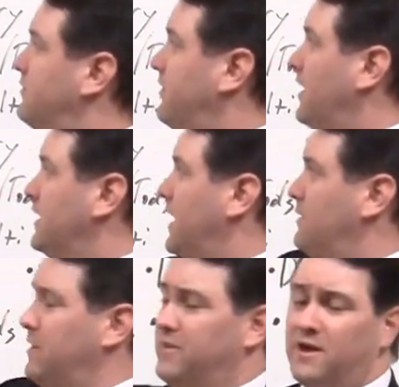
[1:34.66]
of defining
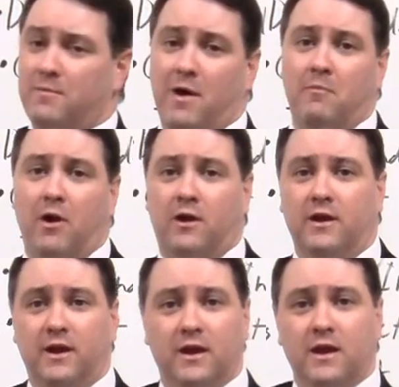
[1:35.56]
how I think about
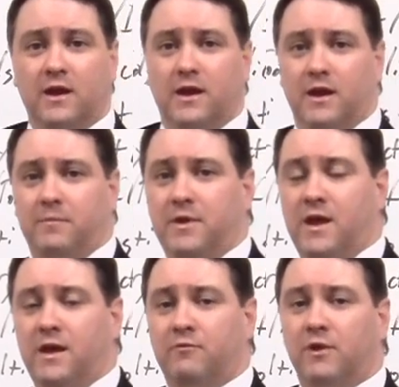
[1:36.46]
marketing
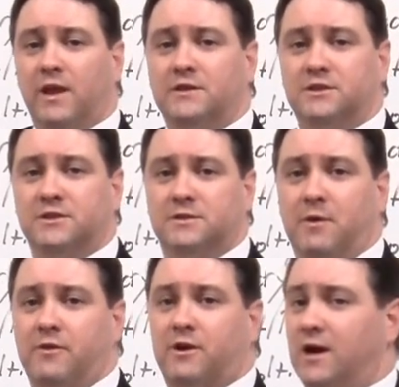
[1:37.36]
in relation to
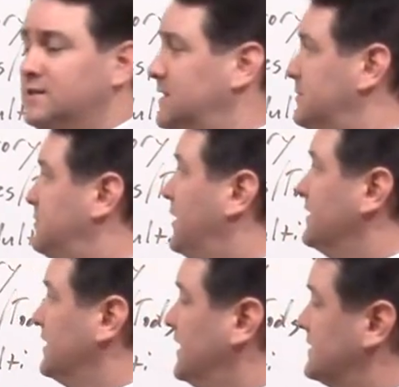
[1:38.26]
some other concepts
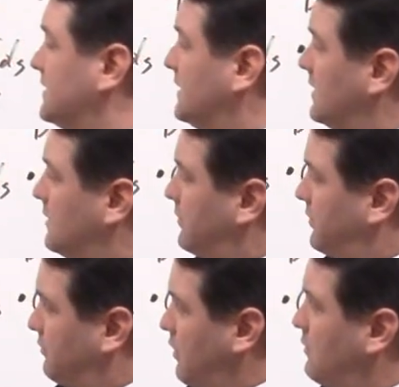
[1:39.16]
because it gets
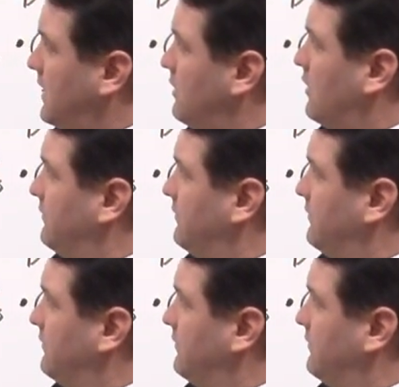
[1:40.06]
thrown in